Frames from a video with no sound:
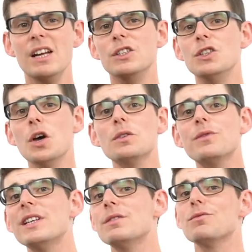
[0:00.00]
Note
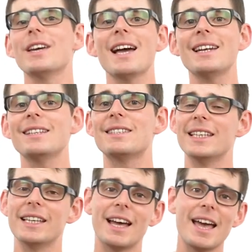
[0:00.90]
that in
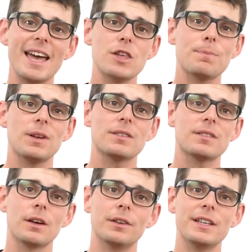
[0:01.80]
reality, a H plus
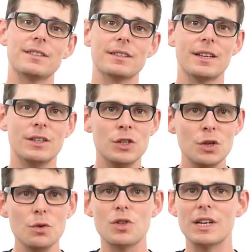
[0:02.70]
ion is
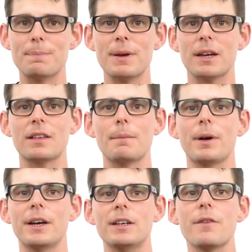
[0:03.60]
usually picked up
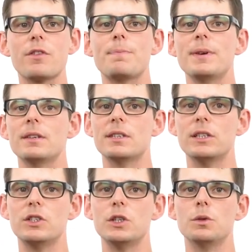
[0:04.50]
by another
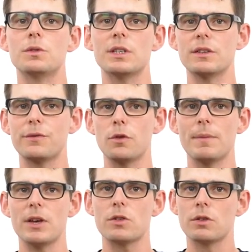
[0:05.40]
species used in the
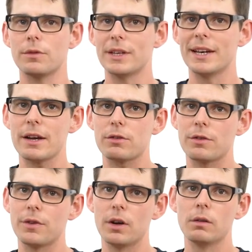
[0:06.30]
formation of the
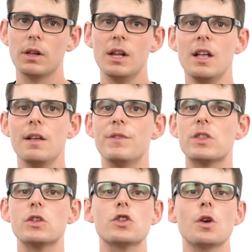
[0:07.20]
electrophile.
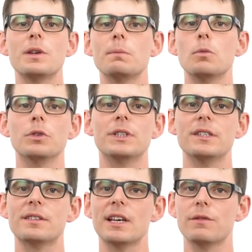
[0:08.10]
This is shown in more
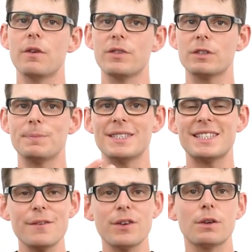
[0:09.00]
detail for the
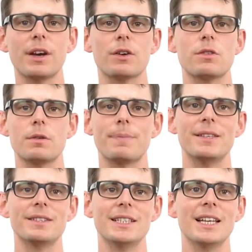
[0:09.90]
specific reactions of
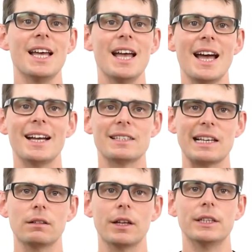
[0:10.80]
benzene as
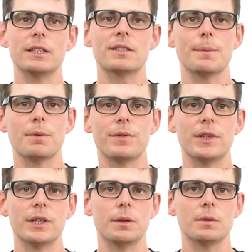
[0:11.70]
outlined in separate
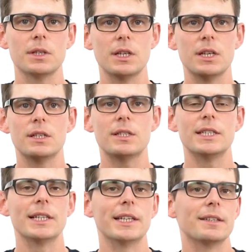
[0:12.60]
videos.
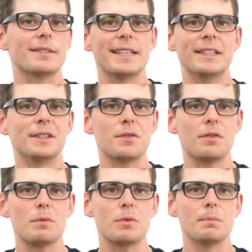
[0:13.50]
See the links in the
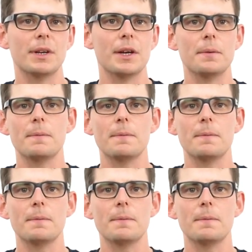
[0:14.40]
description below.